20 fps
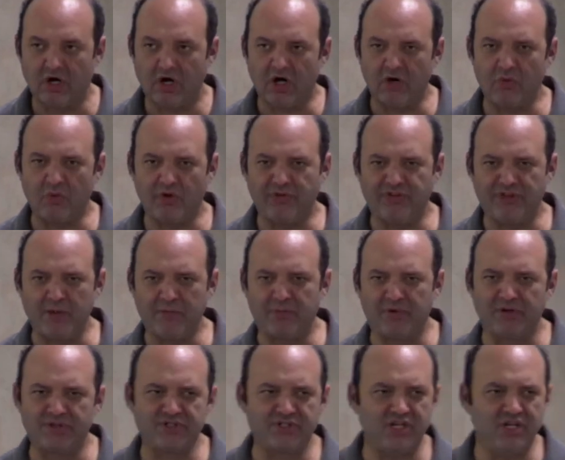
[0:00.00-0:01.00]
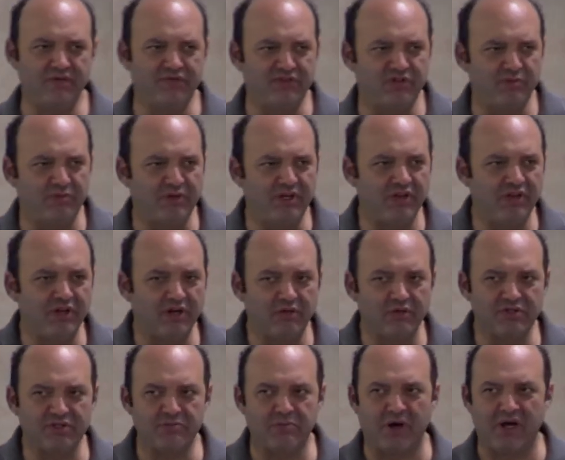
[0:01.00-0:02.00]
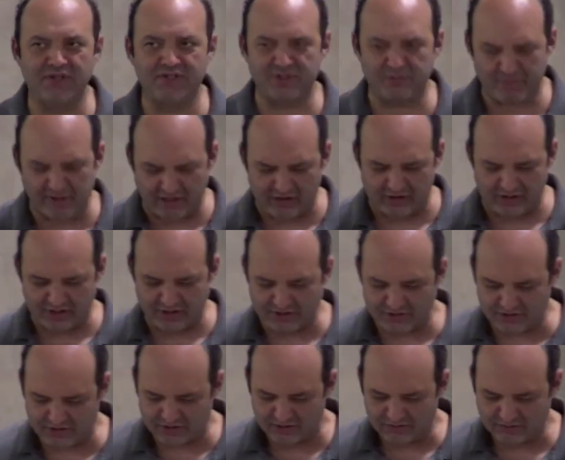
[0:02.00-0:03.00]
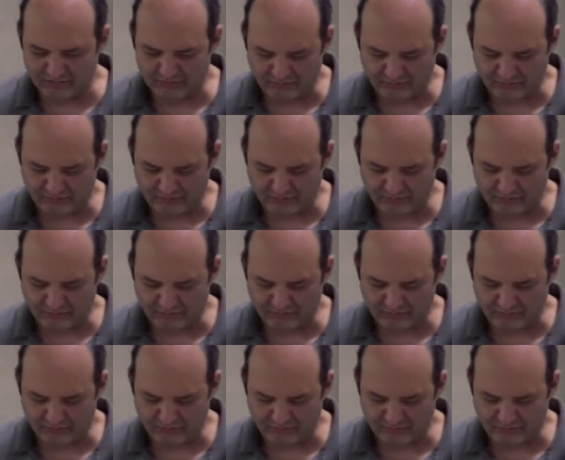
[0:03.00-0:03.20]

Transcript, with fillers: on what they perceived to be their responsibilities.